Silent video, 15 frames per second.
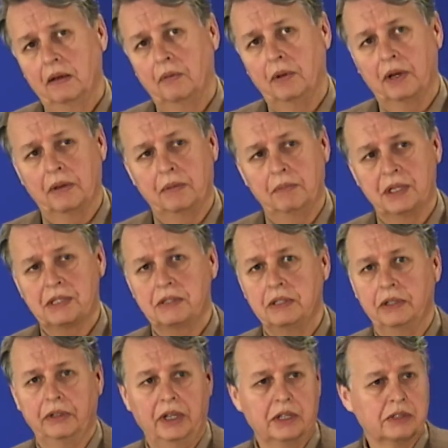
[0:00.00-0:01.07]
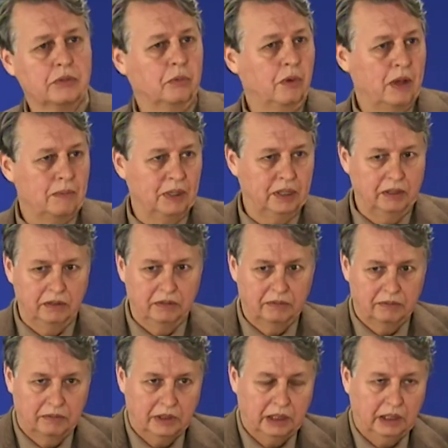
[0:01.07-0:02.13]
one of the mysterious women
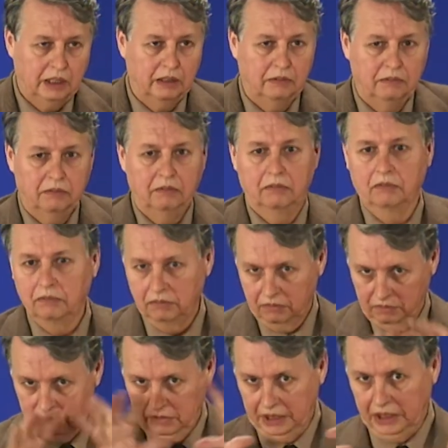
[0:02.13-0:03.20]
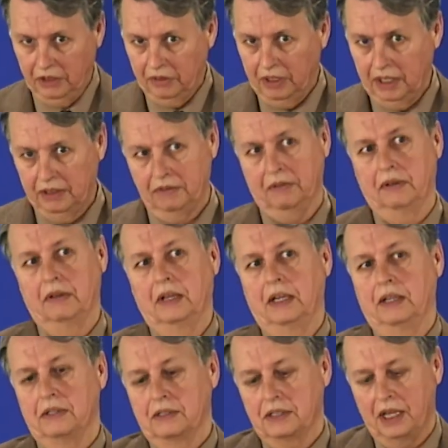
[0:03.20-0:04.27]
in Jungian
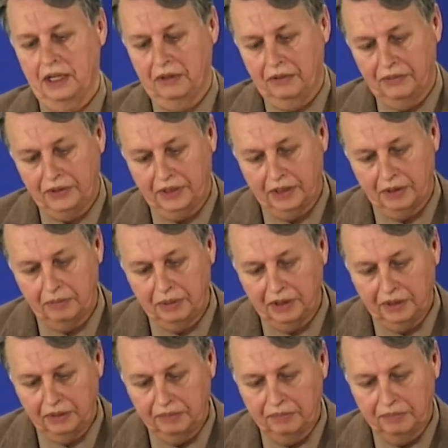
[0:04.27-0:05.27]
psychotherapy.